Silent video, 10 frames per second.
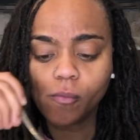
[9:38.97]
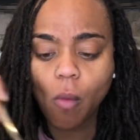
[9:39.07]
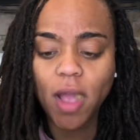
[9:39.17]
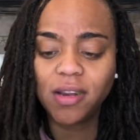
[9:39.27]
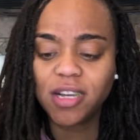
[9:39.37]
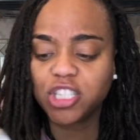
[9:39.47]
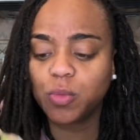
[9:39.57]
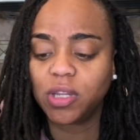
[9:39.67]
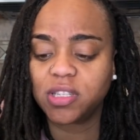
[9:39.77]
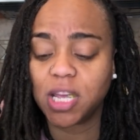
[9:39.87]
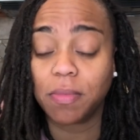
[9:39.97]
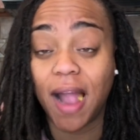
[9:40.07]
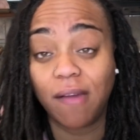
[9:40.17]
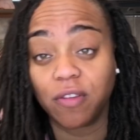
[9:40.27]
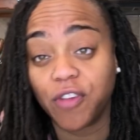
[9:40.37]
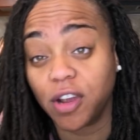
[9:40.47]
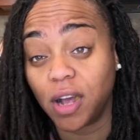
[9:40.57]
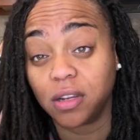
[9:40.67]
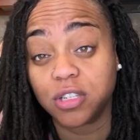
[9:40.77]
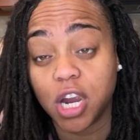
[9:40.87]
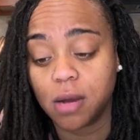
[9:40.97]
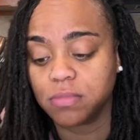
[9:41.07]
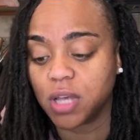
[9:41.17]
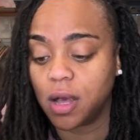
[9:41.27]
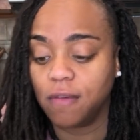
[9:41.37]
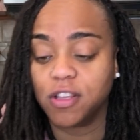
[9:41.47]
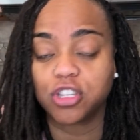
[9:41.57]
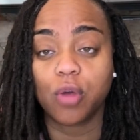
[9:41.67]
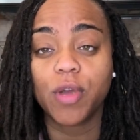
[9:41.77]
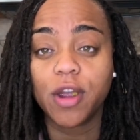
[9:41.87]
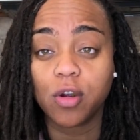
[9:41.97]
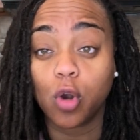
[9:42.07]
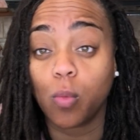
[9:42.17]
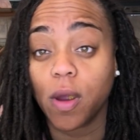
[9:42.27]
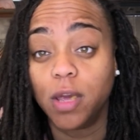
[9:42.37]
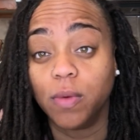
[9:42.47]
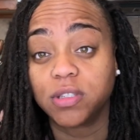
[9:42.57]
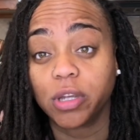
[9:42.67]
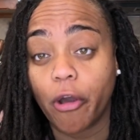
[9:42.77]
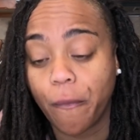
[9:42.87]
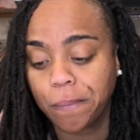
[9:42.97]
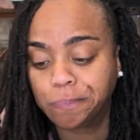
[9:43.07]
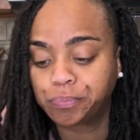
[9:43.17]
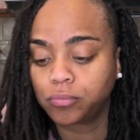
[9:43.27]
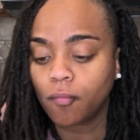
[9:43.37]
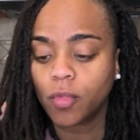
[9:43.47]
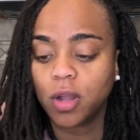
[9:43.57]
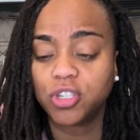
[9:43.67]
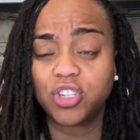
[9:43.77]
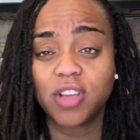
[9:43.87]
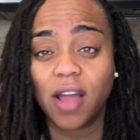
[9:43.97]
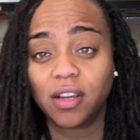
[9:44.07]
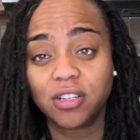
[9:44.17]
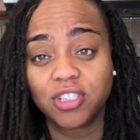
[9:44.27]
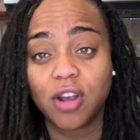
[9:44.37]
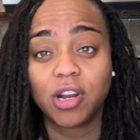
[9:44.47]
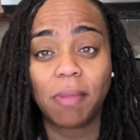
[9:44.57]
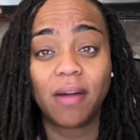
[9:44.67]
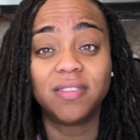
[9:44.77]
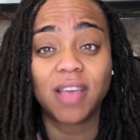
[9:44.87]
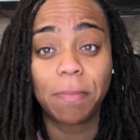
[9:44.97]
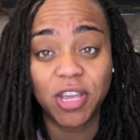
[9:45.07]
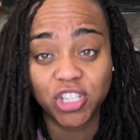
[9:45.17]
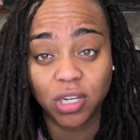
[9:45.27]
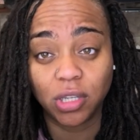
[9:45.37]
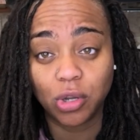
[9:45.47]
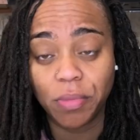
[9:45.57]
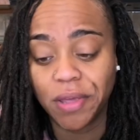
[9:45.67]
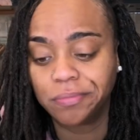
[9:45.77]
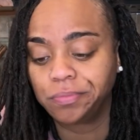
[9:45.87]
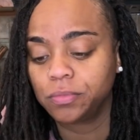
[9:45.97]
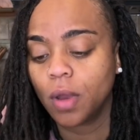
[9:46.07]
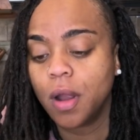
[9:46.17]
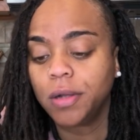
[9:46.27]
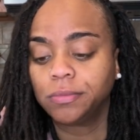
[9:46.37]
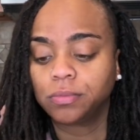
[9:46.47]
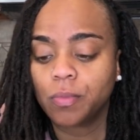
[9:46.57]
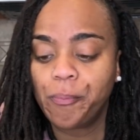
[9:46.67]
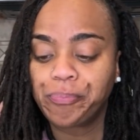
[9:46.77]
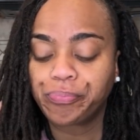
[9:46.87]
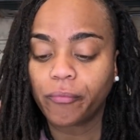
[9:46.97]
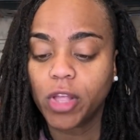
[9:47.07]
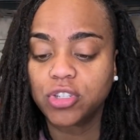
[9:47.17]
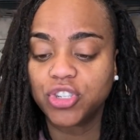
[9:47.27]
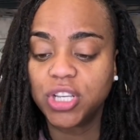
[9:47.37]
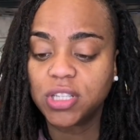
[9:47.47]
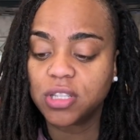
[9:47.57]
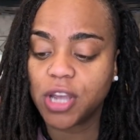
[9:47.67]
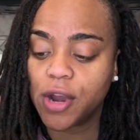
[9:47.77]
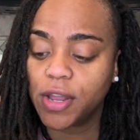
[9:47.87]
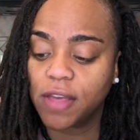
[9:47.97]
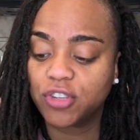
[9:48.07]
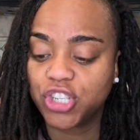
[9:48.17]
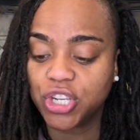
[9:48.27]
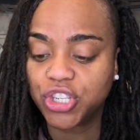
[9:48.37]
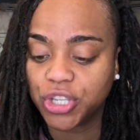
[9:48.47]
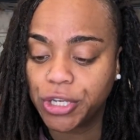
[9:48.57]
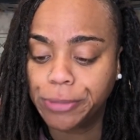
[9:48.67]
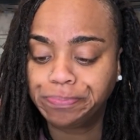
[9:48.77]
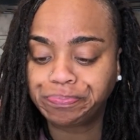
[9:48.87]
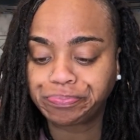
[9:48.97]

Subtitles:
he doesn't really seem to have it figured out in terms of his career or where he wants to go. She's kind of concerned about his ambition a little bit. So she's concerned if she should,